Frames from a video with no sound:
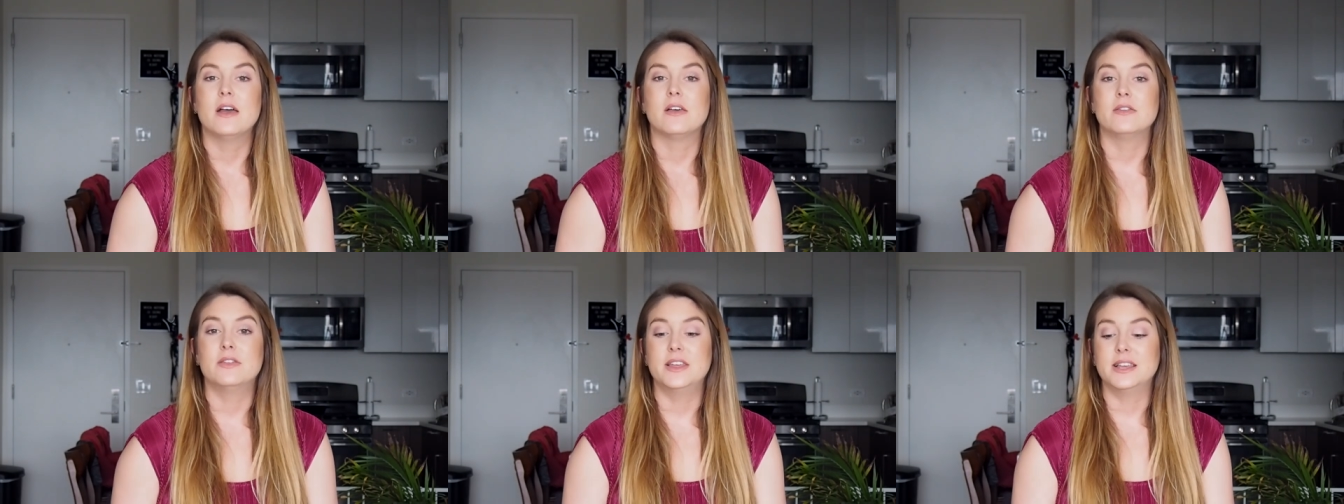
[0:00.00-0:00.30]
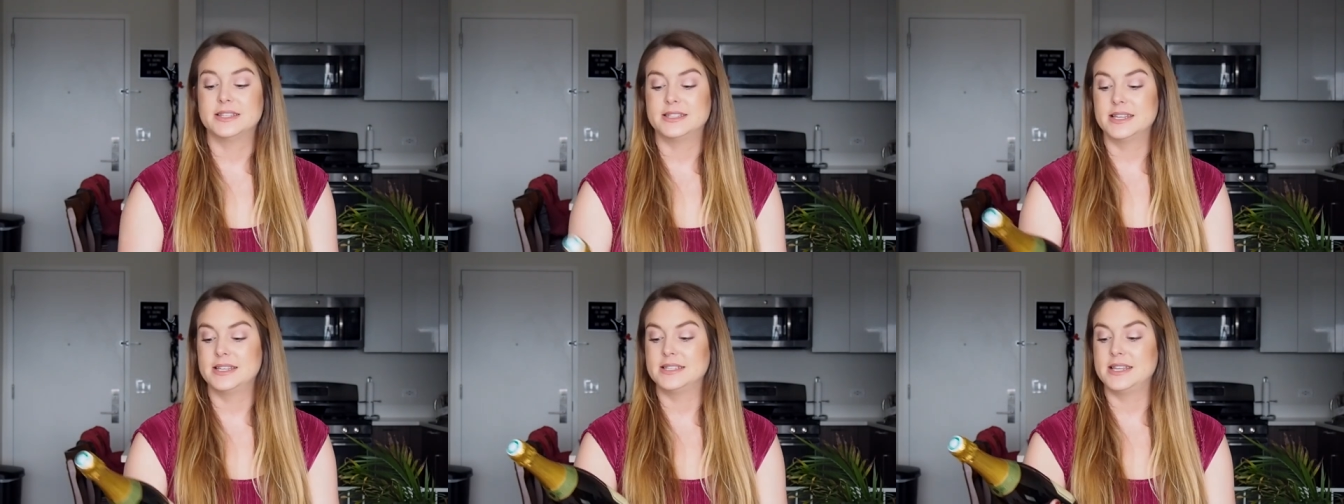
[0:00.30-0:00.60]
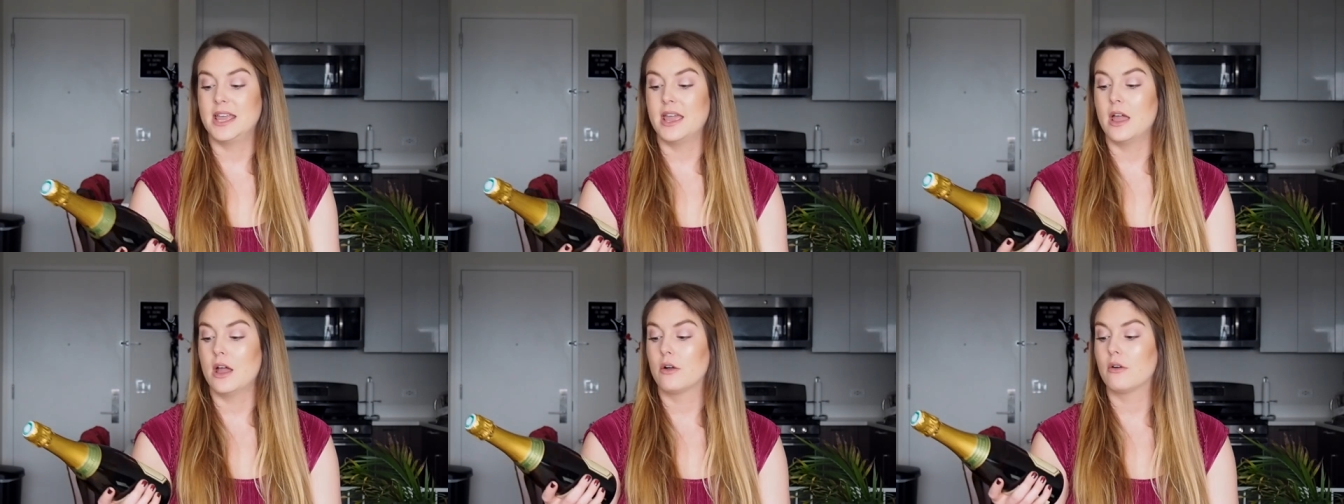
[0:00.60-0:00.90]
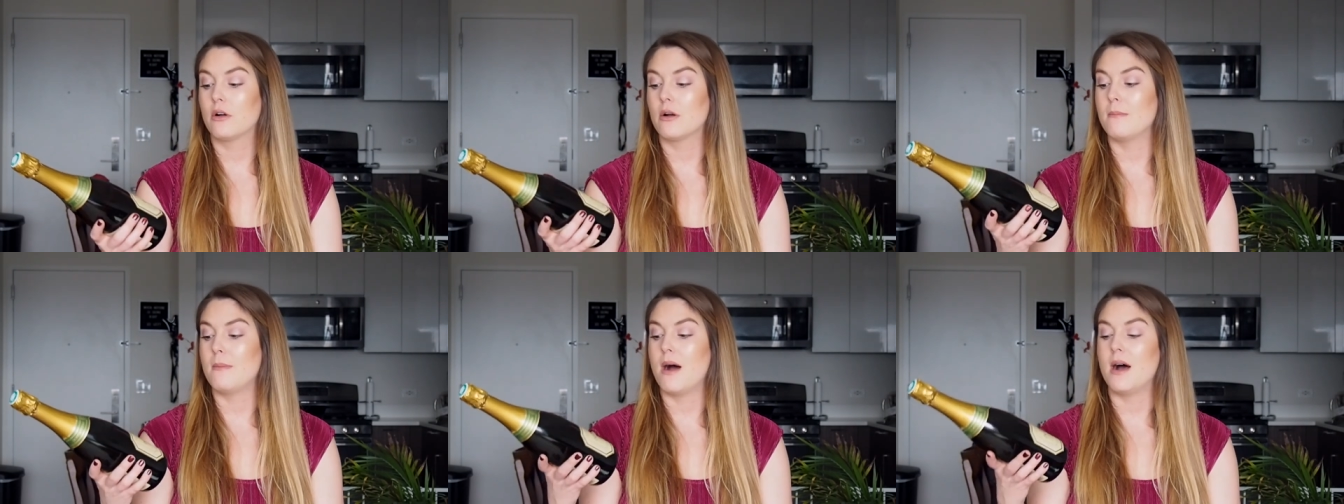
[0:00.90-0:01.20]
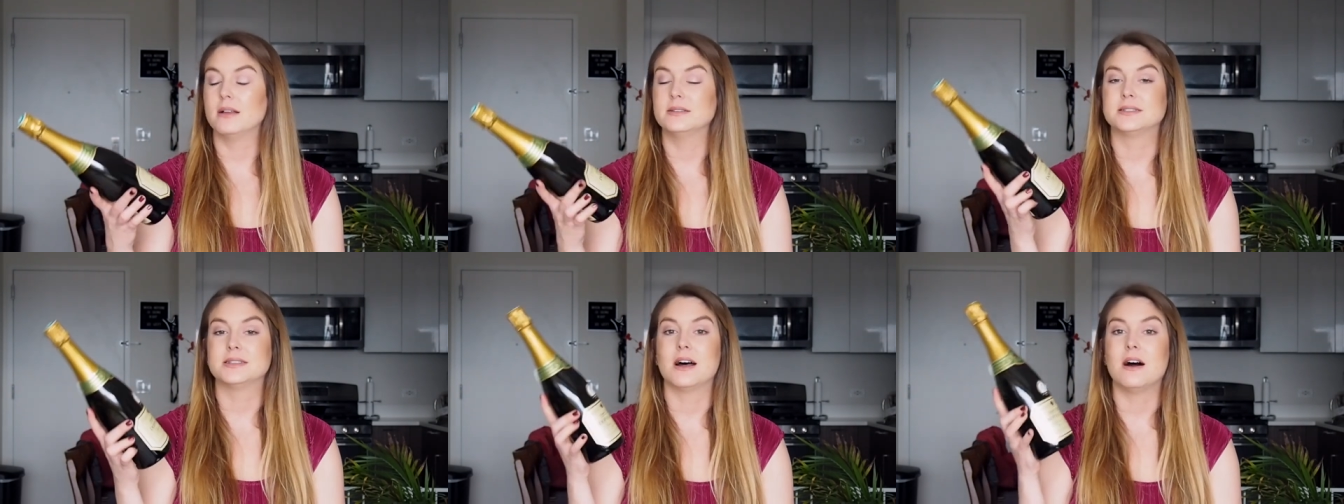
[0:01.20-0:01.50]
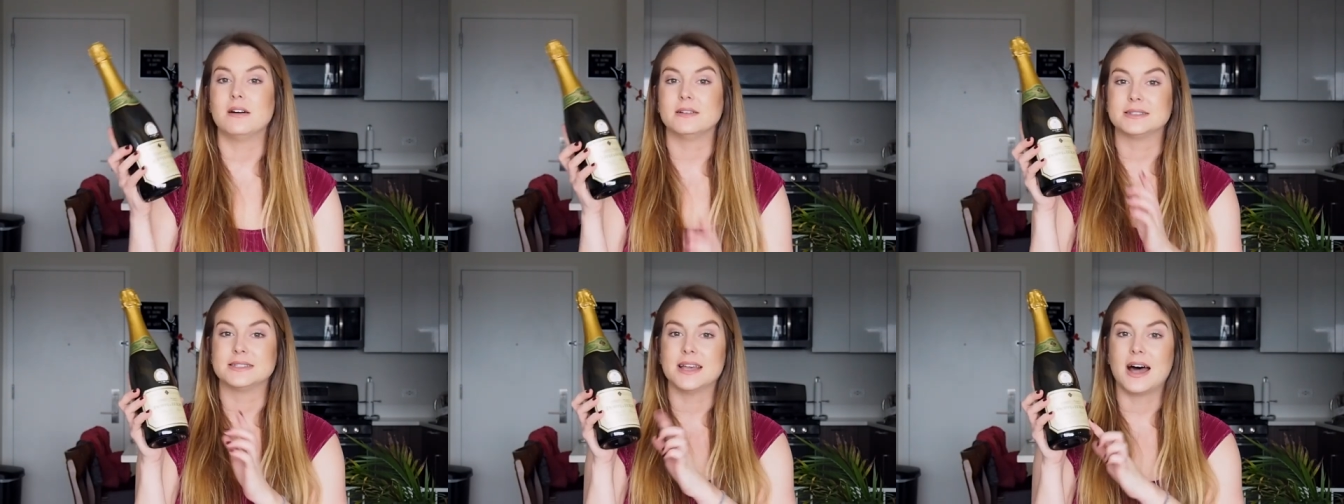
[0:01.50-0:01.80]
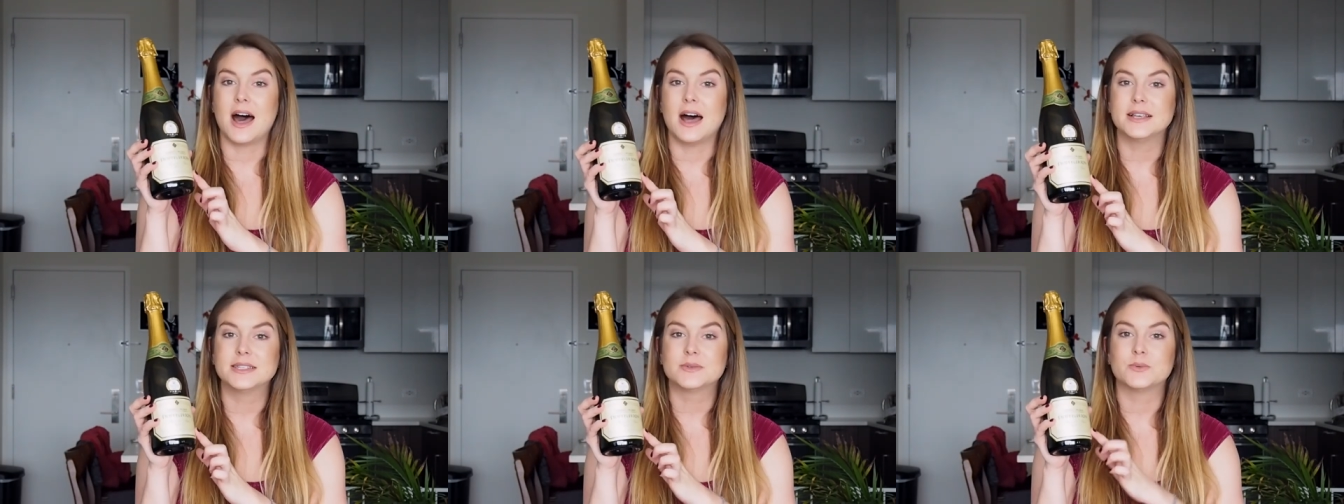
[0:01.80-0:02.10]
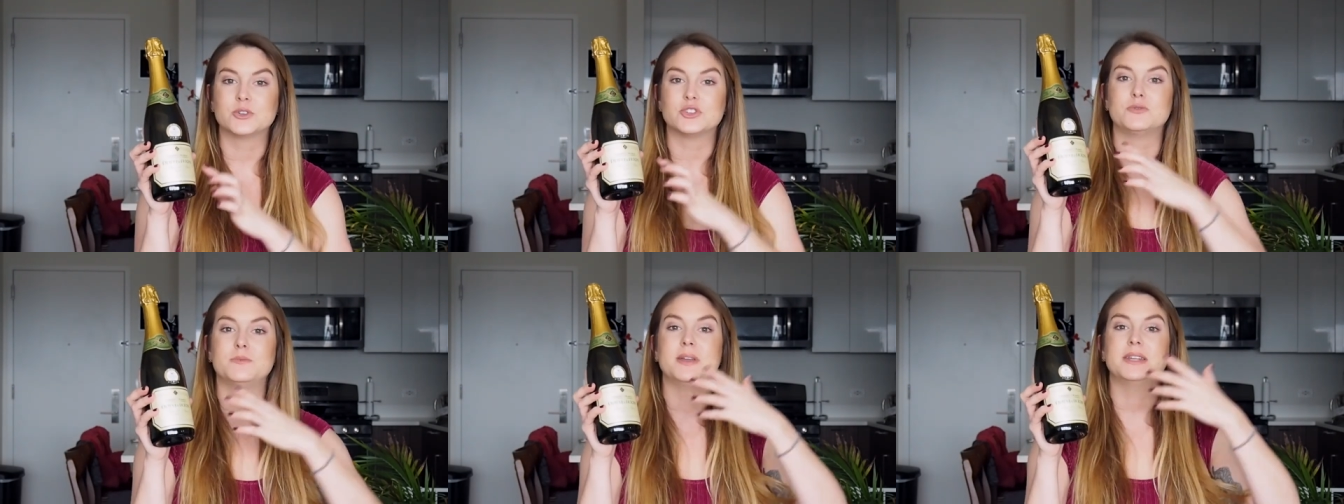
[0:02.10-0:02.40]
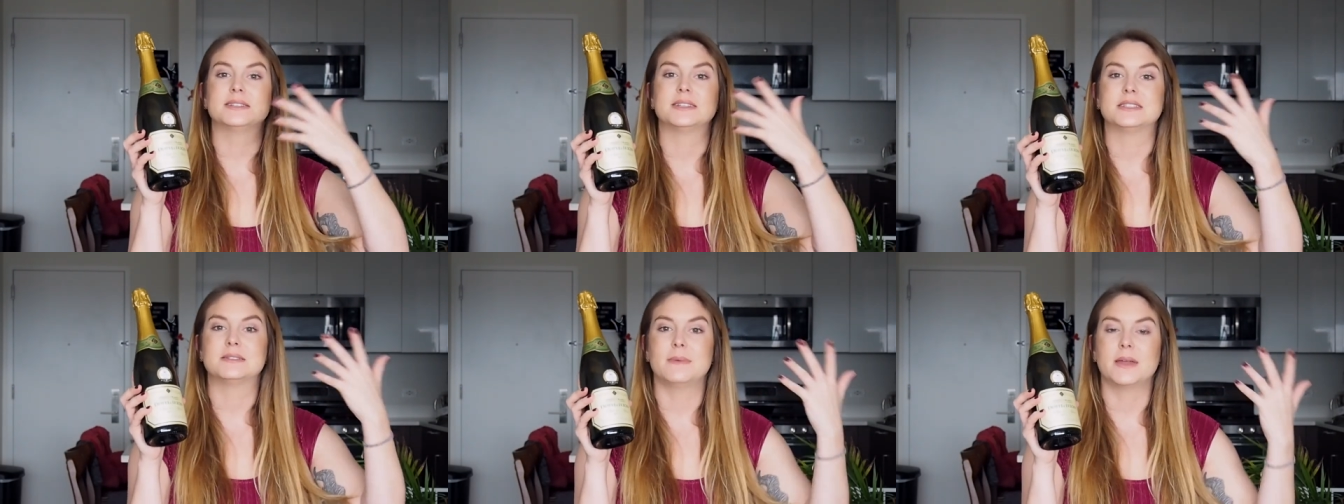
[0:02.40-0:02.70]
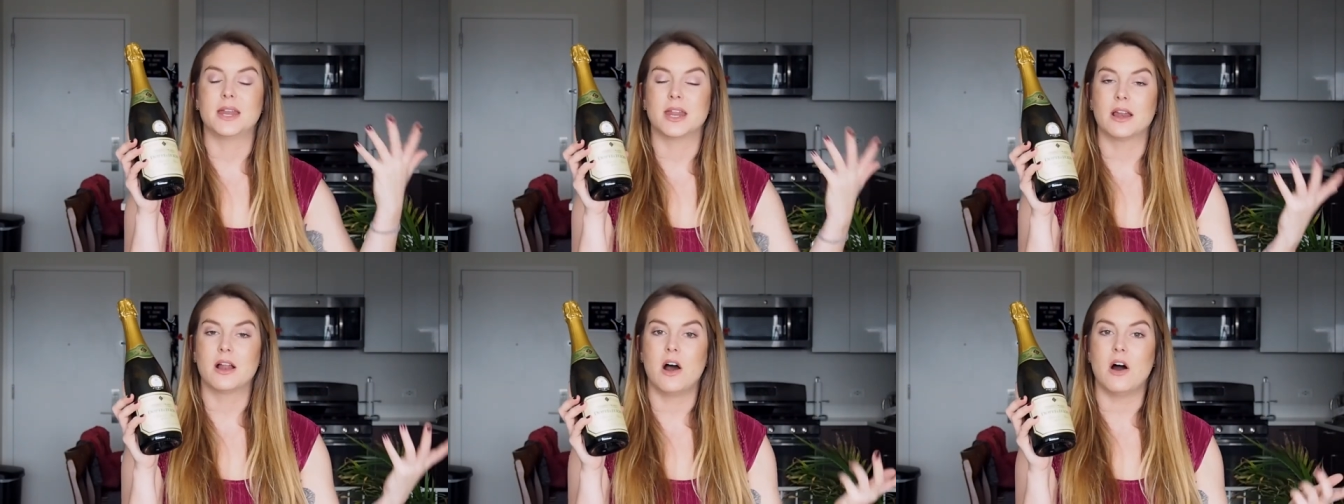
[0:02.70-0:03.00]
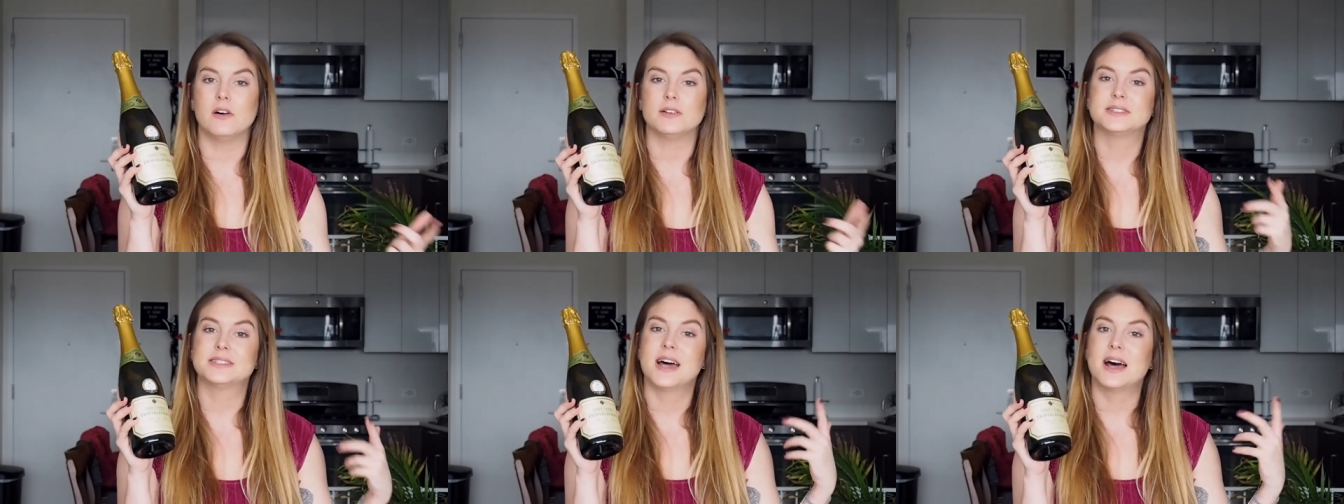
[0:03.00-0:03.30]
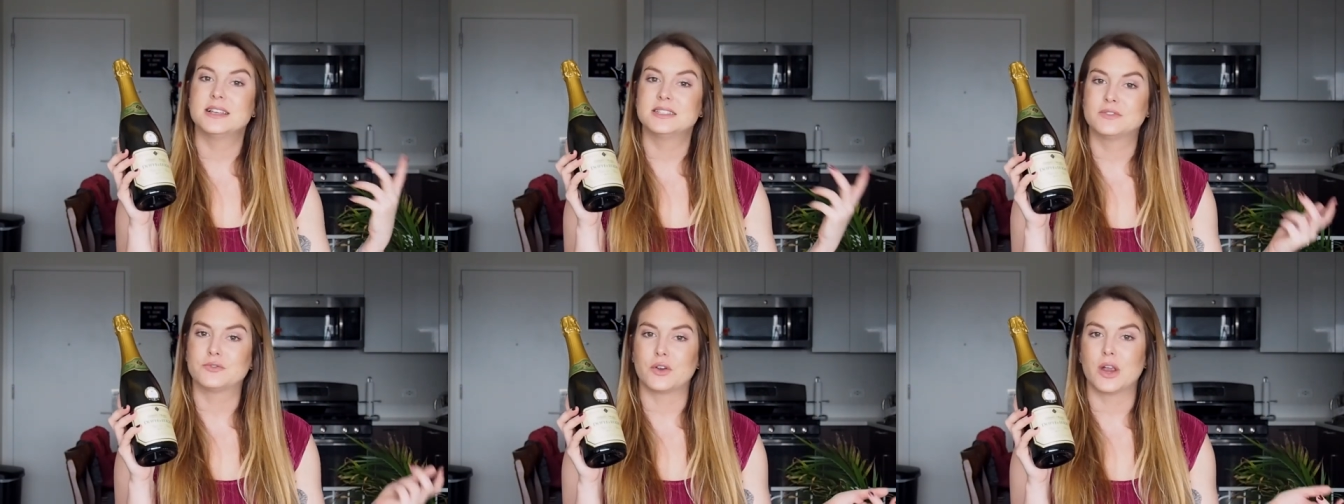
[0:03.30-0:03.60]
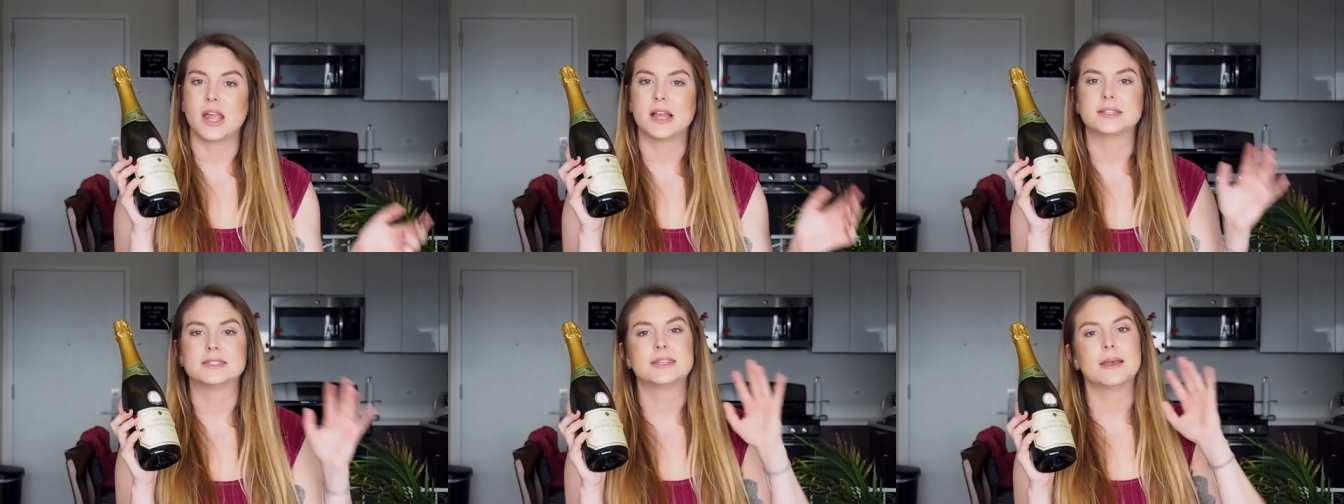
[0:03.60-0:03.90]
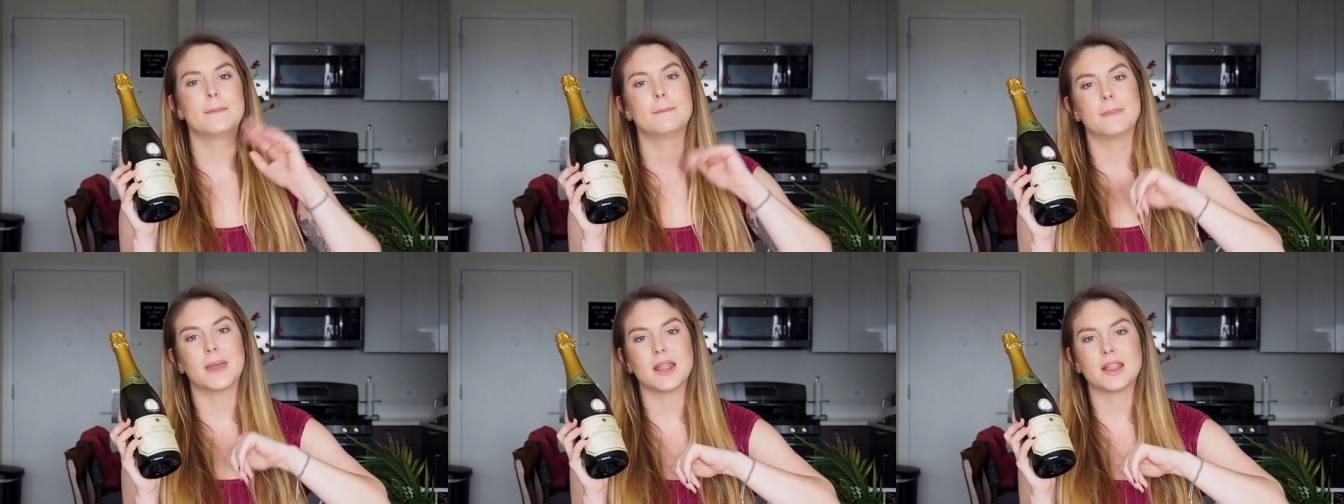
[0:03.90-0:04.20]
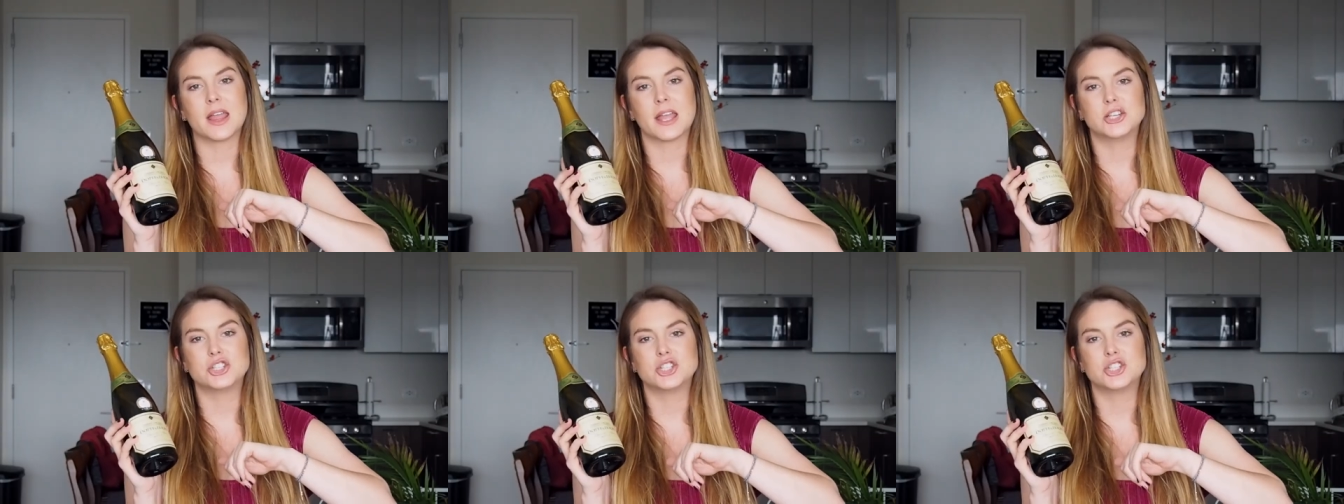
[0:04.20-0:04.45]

This is a Cremant d'Alsace, which means it's made in Alsace, France, made like